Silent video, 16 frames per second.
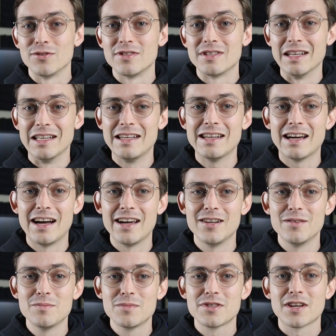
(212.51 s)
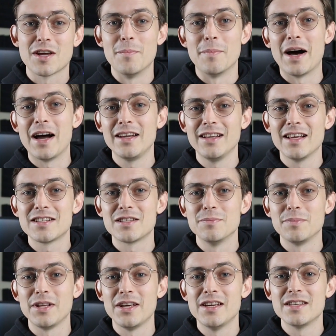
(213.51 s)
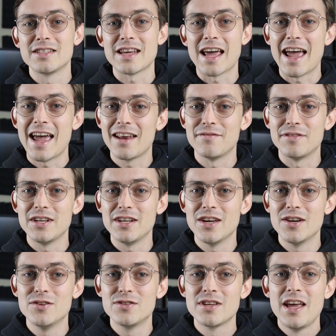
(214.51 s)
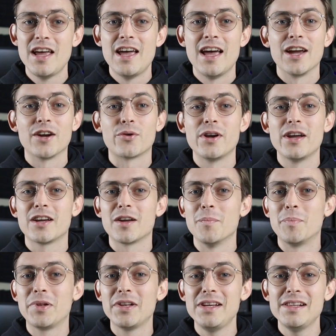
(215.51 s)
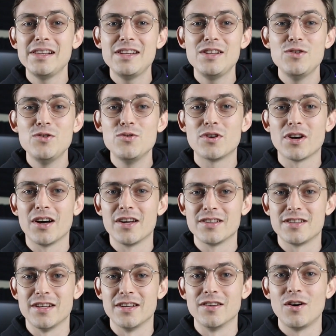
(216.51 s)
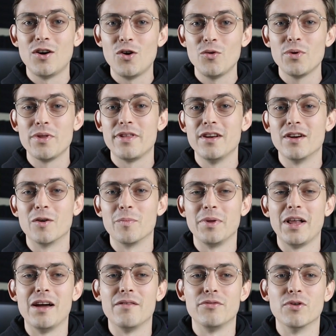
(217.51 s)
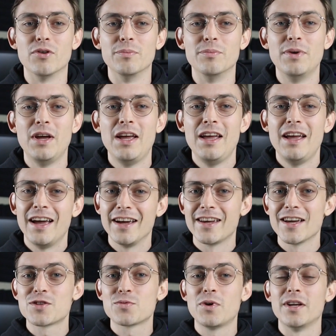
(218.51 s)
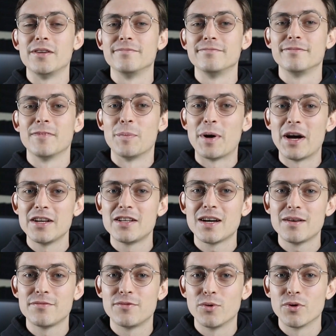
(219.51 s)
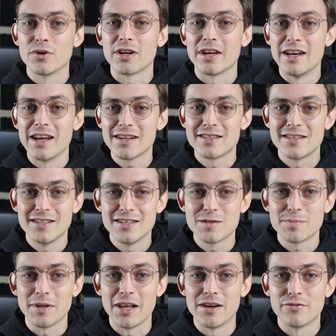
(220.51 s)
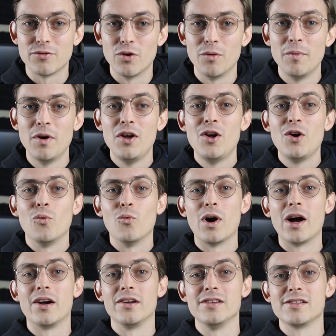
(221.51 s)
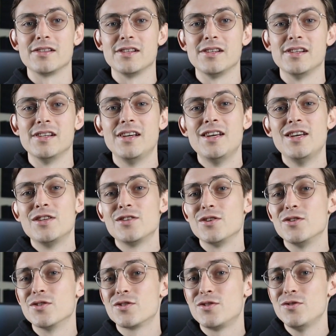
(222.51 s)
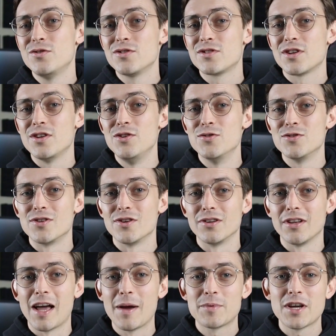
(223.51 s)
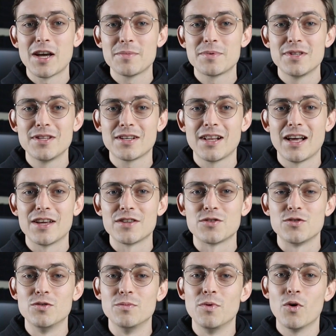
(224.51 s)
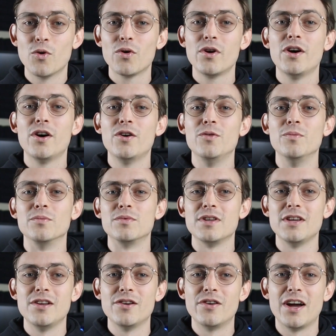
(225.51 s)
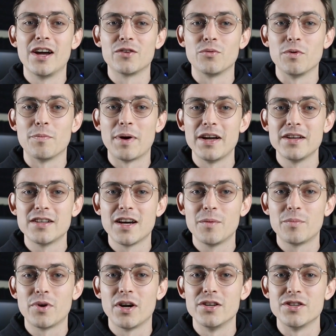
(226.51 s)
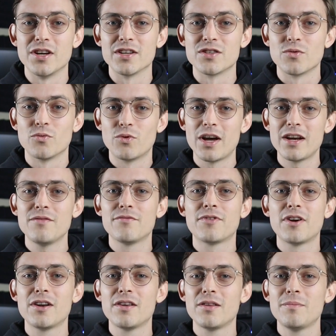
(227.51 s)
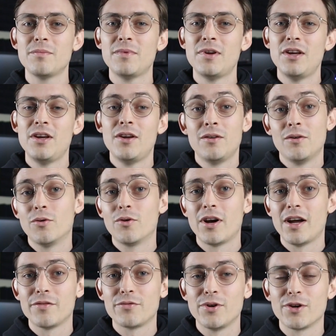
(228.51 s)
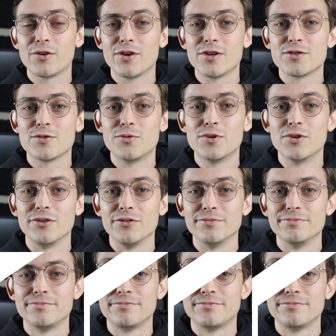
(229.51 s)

Delete items, combine lesson plans, add videos, and create completely new content all within our platform. And guess what? The pi-top 4 connects to this platform wirelessly. So your students can use their laptops in the classroom or at home to interact with pi-top projects right in front of them or halfway across the world.